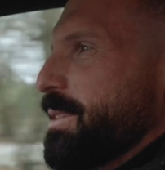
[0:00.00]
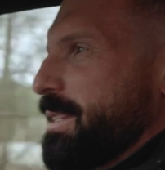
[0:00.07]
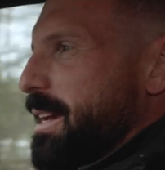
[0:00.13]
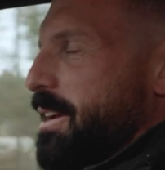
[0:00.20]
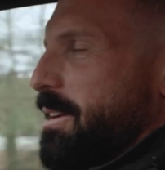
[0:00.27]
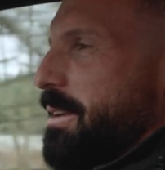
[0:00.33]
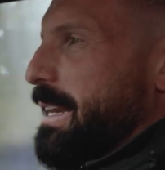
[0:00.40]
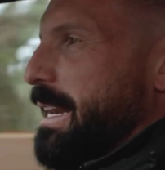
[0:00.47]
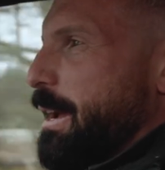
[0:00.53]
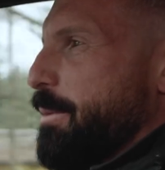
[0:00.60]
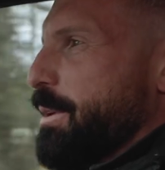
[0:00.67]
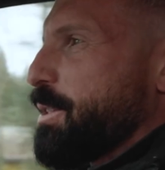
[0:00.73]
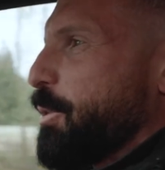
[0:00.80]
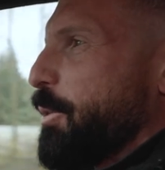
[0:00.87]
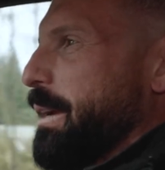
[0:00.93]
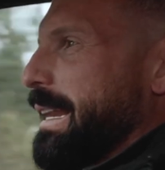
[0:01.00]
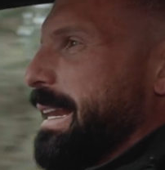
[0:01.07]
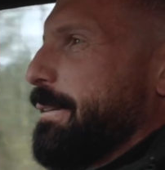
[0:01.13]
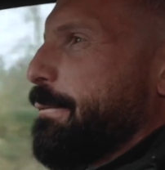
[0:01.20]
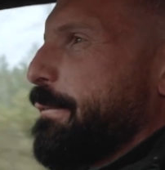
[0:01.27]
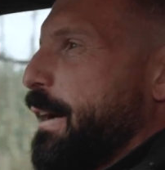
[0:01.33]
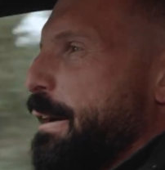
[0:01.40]
So, you know, we're
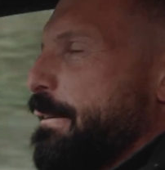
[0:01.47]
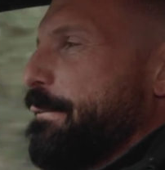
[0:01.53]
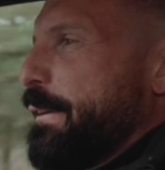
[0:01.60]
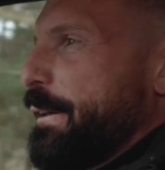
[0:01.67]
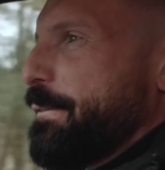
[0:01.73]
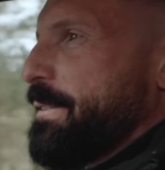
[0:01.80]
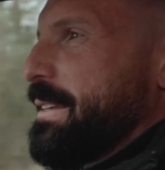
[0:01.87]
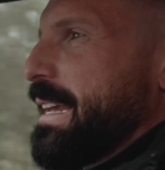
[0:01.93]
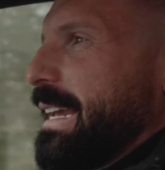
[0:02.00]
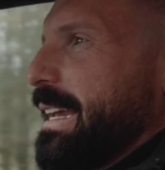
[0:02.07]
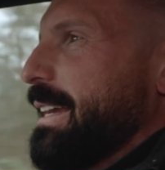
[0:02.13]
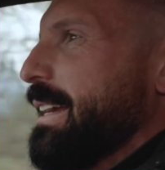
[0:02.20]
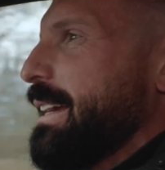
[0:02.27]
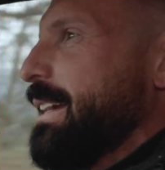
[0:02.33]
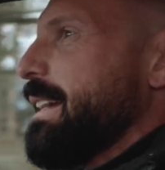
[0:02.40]
talking 550